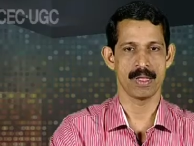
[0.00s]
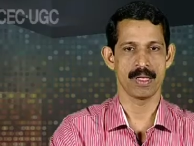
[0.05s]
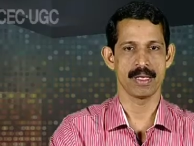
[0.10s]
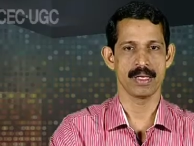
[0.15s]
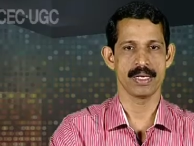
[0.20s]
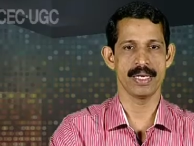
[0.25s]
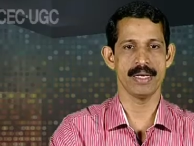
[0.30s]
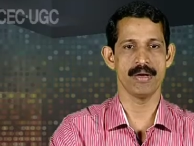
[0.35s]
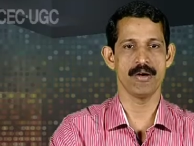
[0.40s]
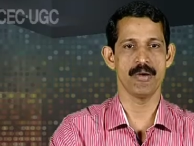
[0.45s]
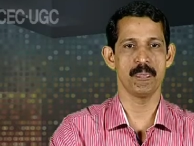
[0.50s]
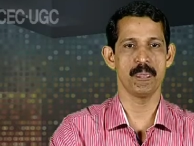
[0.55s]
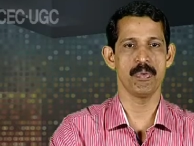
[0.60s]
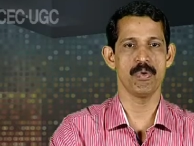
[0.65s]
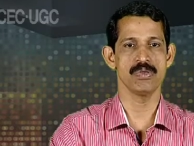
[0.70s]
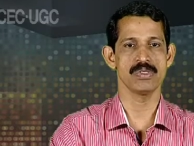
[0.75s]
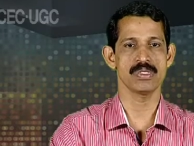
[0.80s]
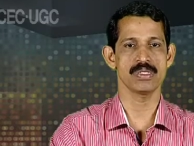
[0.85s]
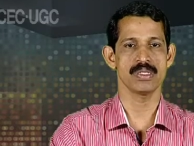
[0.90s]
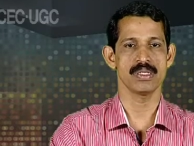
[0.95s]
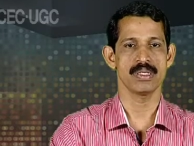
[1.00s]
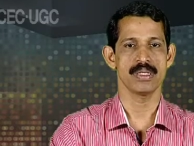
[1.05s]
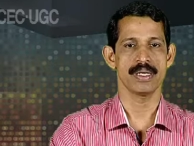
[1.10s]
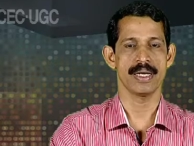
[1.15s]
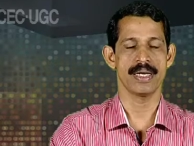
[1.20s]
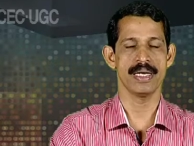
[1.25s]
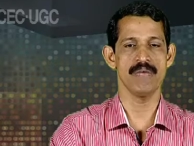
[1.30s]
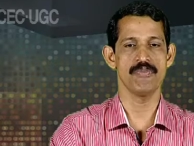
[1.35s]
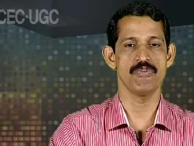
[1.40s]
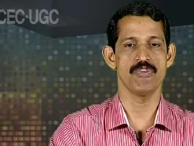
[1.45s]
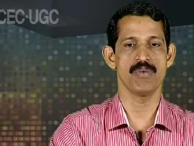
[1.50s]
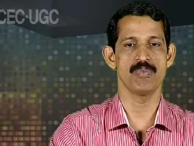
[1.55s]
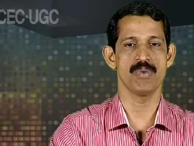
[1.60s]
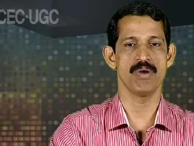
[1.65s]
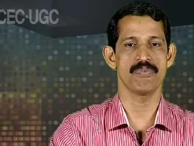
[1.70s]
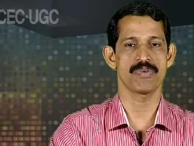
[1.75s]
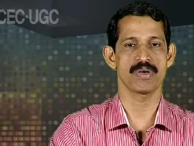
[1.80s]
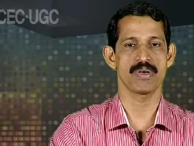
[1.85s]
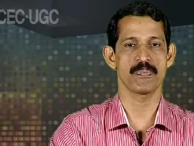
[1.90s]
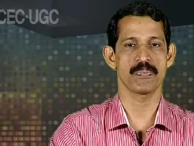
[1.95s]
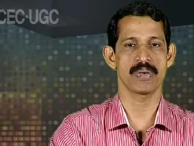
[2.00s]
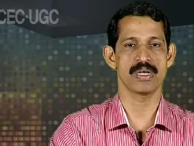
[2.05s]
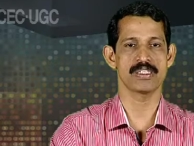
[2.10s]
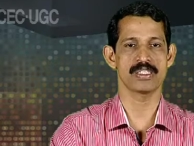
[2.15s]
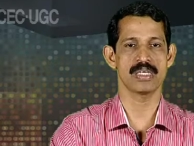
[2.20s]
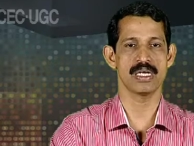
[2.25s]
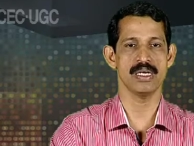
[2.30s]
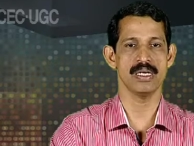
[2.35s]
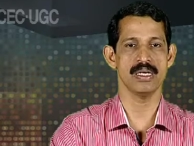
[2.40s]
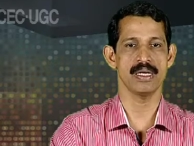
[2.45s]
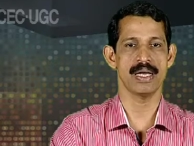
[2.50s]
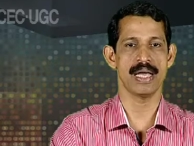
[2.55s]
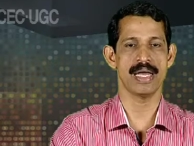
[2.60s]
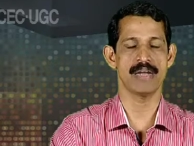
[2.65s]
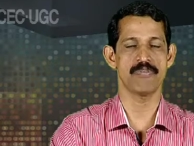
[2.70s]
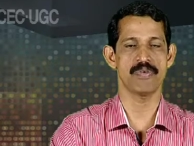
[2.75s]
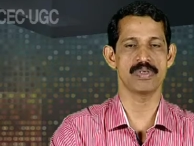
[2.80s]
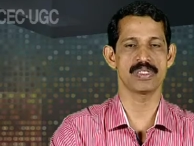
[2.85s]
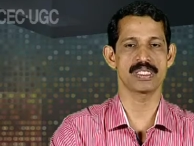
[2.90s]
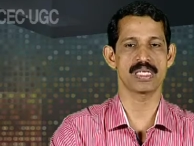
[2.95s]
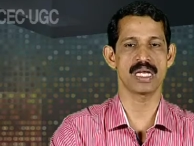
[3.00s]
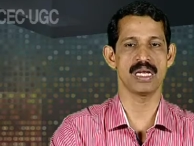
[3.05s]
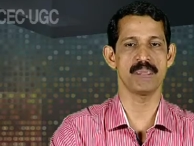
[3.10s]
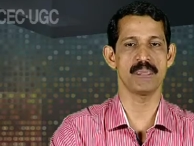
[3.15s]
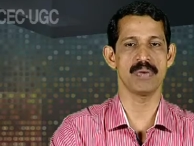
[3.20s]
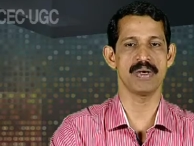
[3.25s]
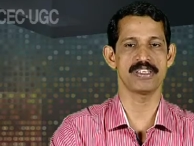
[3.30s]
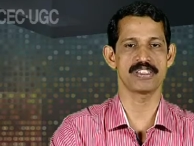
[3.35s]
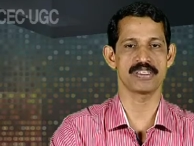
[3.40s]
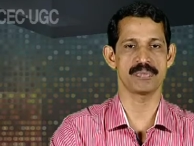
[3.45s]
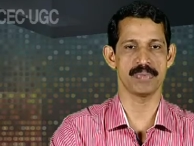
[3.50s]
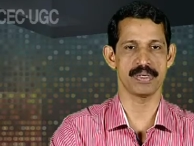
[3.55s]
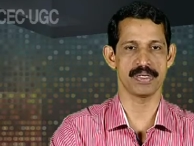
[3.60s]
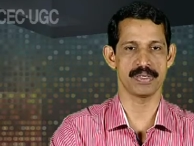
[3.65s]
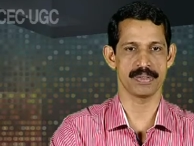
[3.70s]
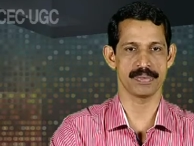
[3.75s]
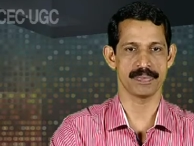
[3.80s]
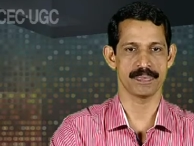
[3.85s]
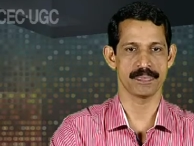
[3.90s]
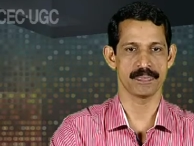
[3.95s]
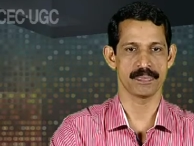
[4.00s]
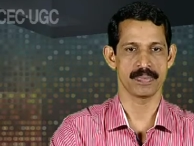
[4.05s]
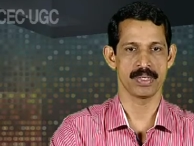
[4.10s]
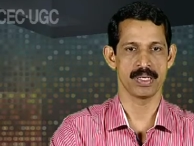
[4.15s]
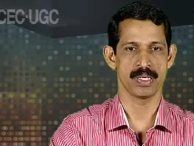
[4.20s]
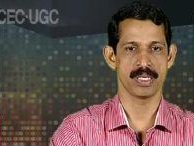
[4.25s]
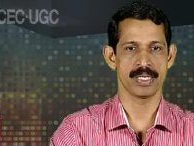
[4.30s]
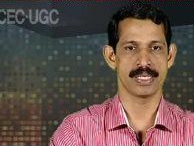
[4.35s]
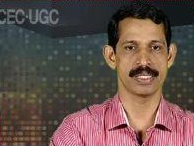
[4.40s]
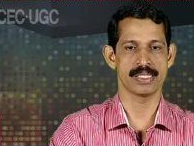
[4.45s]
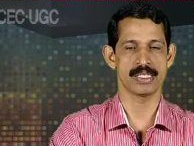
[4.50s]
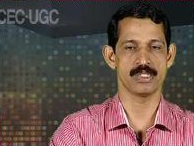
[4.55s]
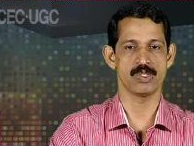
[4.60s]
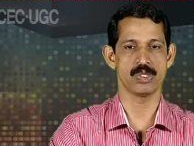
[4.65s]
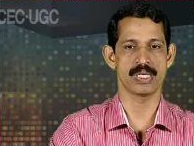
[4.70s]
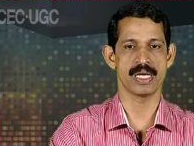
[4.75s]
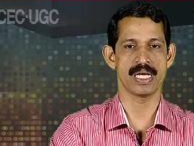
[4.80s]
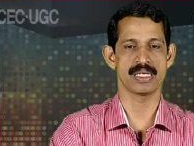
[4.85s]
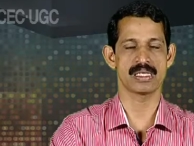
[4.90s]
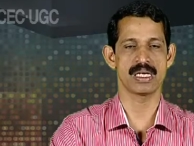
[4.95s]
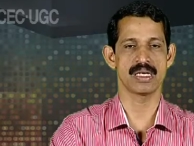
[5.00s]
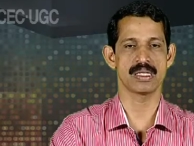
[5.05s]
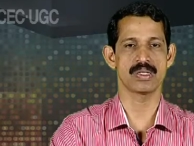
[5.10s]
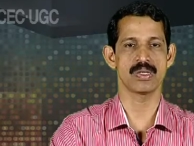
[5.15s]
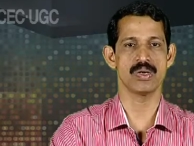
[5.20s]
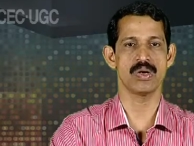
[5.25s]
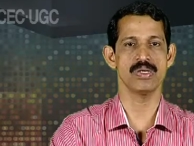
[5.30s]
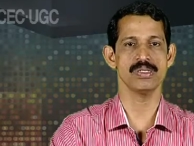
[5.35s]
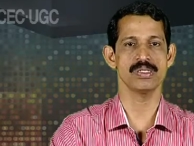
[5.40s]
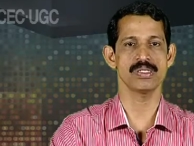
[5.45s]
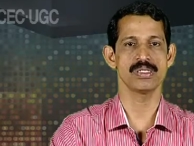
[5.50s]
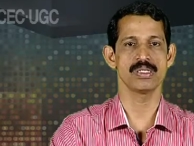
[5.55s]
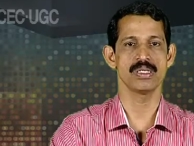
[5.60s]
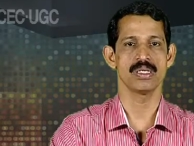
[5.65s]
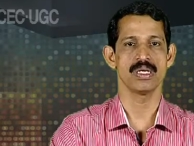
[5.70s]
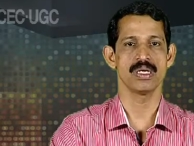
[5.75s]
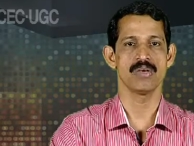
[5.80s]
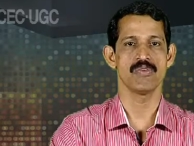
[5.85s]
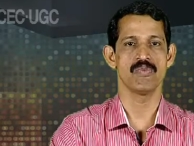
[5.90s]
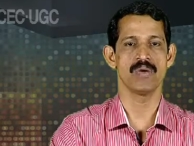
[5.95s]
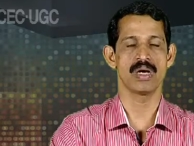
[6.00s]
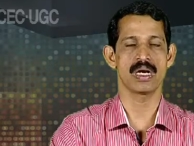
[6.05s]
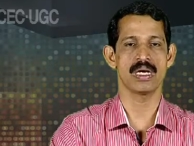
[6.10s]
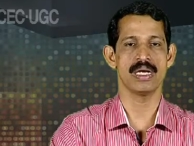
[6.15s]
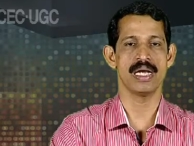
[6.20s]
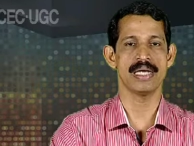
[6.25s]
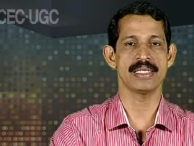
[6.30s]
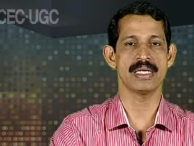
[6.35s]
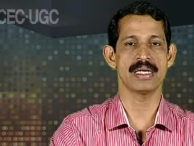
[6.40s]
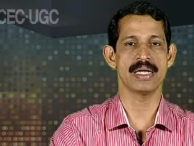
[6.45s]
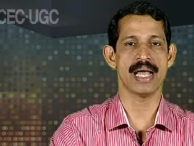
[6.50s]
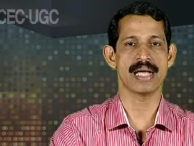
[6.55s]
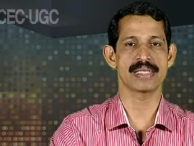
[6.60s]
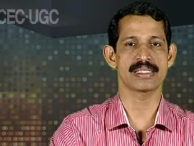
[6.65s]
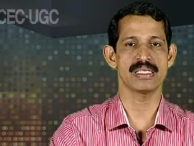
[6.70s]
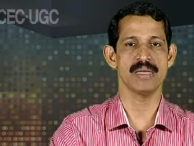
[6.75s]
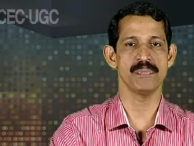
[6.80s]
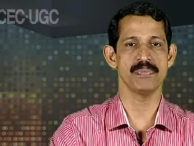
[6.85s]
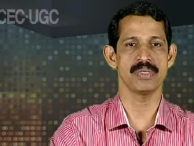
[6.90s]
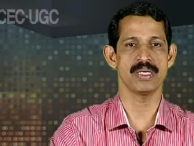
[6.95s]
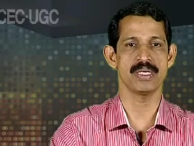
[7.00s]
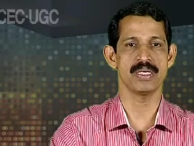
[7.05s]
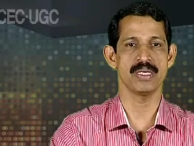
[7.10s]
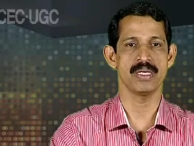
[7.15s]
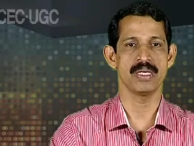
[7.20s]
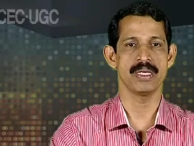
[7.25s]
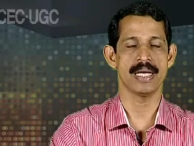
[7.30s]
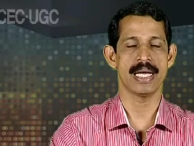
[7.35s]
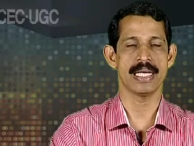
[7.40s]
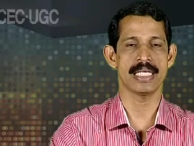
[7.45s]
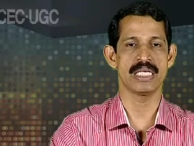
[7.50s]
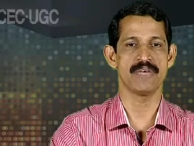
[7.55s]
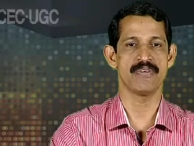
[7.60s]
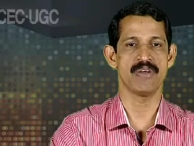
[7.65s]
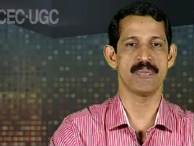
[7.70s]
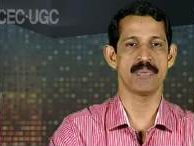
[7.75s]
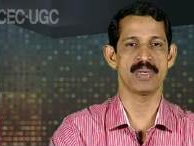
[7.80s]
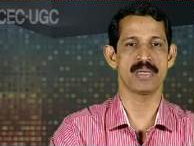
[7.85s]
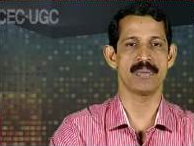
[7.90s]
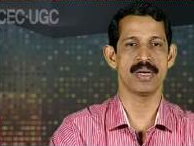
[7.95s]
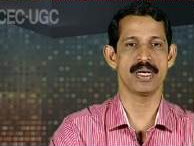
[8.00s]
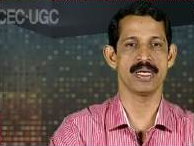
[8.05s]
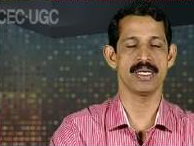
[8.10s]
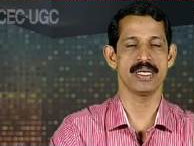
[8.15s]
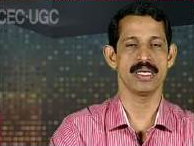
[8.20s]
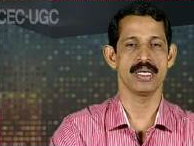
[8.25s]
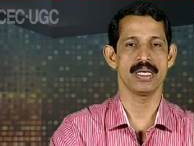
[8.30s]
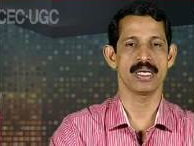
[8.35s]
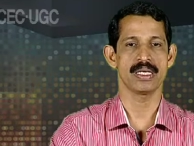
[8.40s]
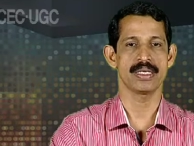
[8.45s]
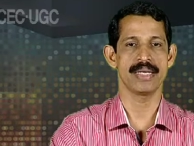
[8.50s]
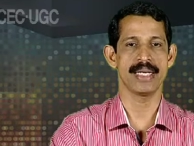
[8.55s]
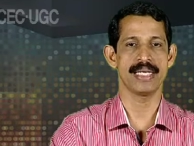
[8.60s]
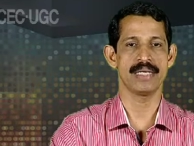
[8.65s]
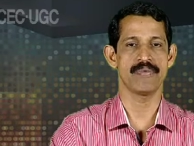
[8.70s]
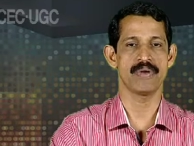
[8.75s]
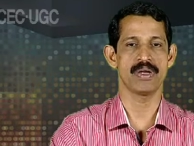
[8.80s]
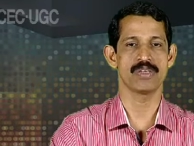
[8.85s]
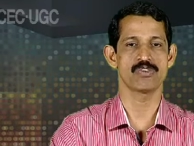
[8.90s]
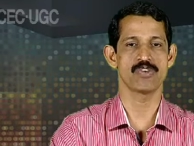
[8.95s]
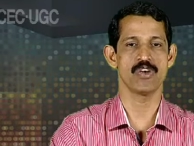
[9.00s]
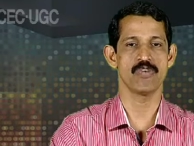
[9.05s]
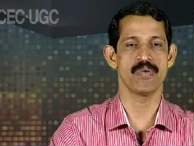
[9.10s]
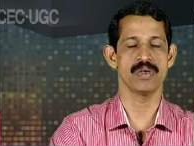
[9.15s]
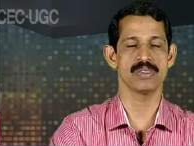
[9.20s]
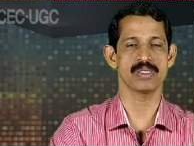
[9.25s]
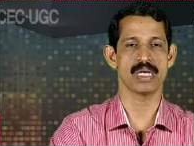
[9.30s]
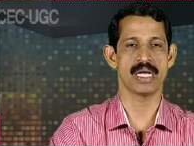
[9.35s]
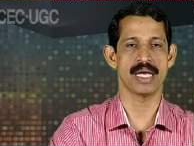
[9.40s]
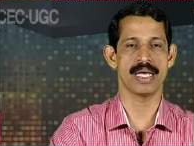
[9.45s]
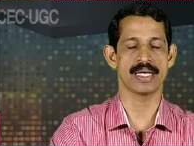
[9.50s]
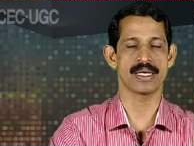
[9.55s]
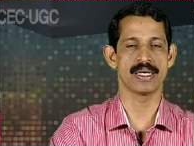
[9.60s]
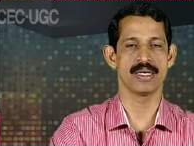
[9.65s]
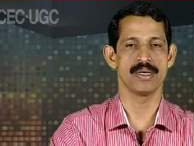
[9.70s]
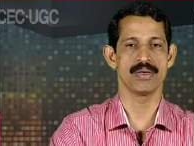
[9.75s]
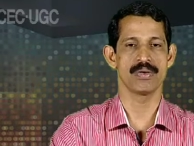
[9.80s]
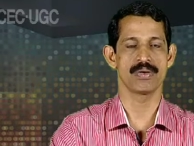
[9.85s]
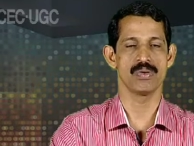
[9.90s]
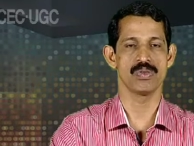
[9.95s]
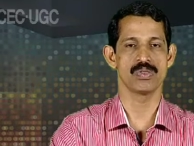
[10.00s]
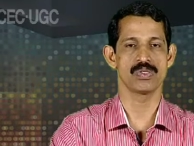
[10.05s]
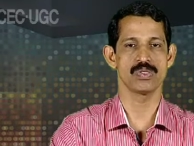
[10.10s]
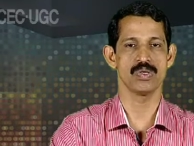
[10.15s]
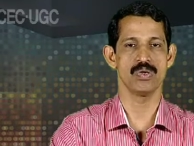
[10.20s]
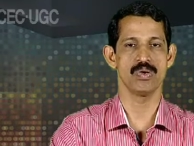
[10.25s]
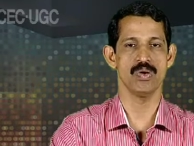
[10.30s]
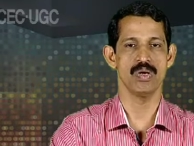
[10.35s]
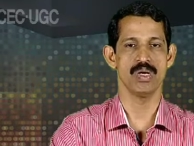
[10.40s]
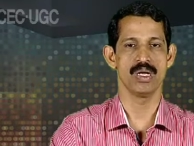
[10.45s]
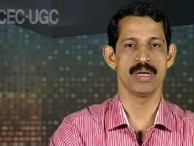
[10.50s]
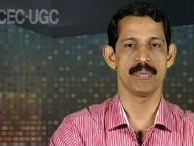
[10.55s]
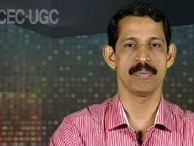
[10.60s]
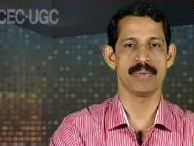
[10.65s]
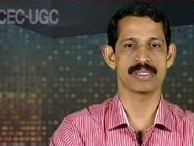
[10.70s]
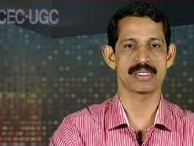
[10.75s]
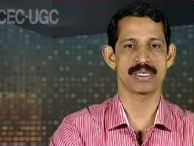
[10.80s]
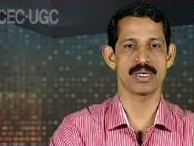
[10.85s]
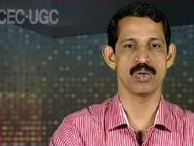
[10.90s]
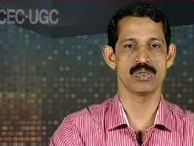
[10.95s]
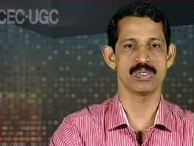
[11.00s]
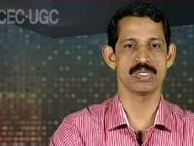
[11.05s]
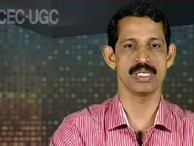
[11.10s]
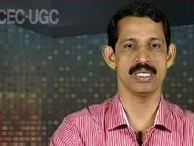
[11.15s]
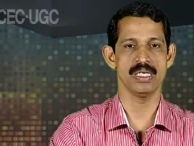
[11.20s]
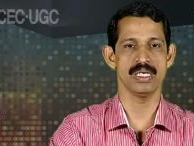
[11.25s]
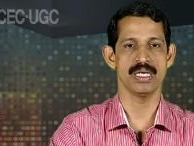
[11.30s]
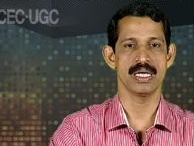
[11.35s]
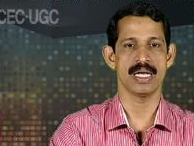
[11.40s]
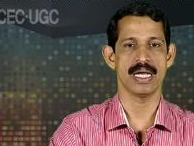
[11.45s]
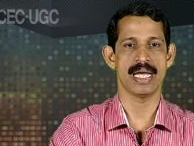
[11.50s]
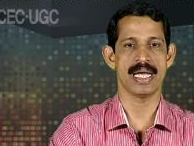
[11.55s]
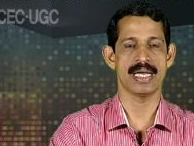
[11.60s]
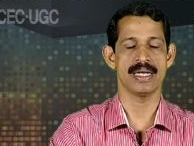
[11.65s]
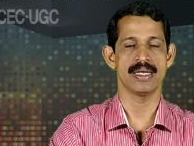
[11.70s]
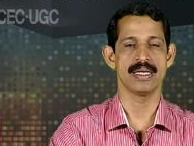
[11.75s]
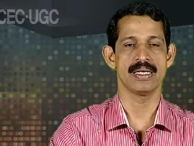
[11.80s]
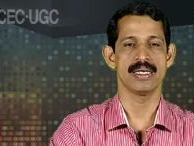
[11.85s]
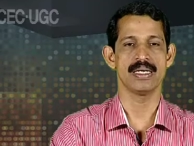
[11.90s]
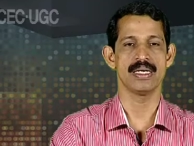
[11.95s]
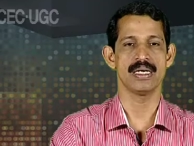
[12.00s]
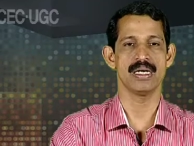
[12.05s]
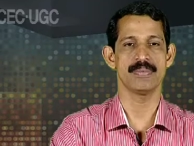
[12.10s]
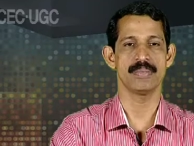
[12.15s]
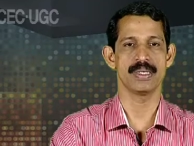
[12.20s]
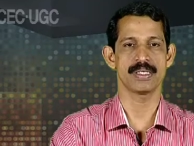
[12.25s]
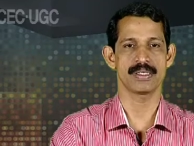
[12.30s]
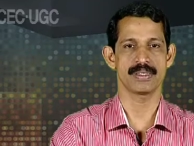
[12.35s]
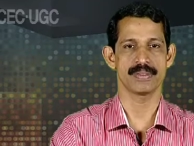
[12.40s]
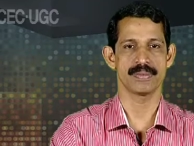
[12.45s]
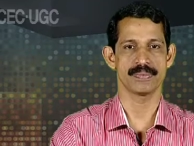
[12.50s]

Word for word: He opposed any form of repression and physical punishment. His educational thoughts were later accepted and developed by great philosophers like Rousseau, Pestalozzi and Herbart.